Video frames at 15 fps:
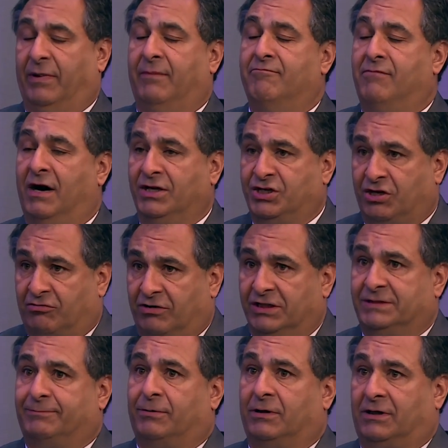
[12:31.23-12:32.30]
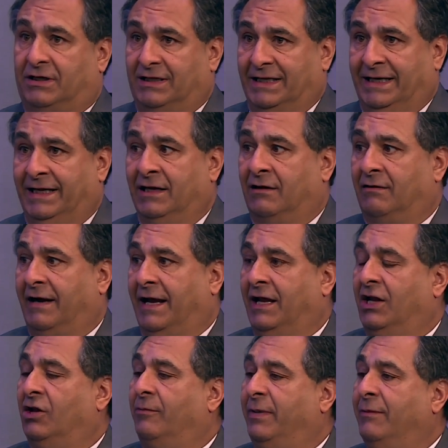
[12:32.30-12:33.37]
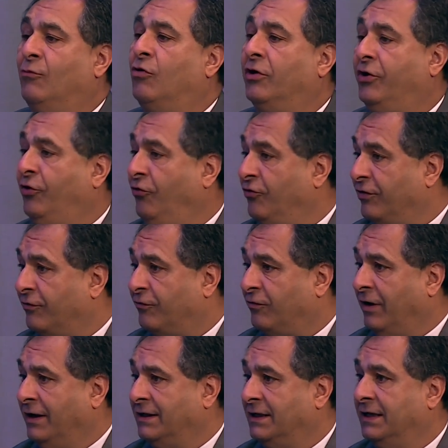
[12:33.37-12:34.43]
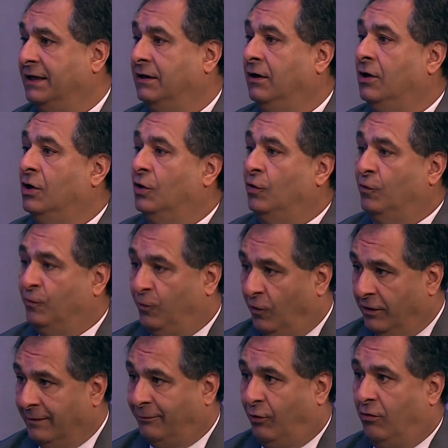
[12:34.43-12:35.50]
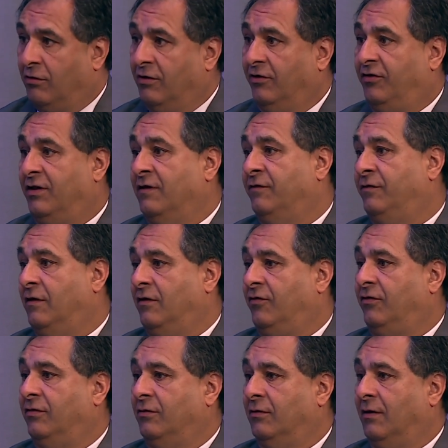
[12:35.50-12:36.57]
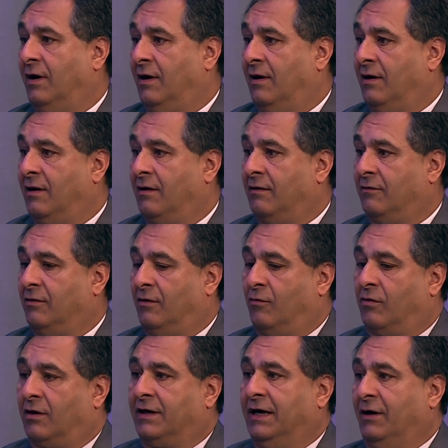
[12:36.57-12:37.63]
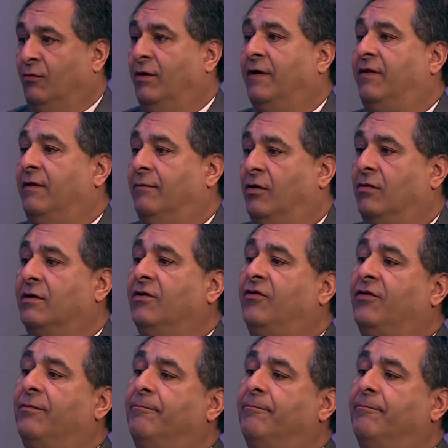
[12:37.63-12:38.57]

It'll be much crisper, cleaner, and it'll be more user-friendly for the boards and the folks who are working with the boards.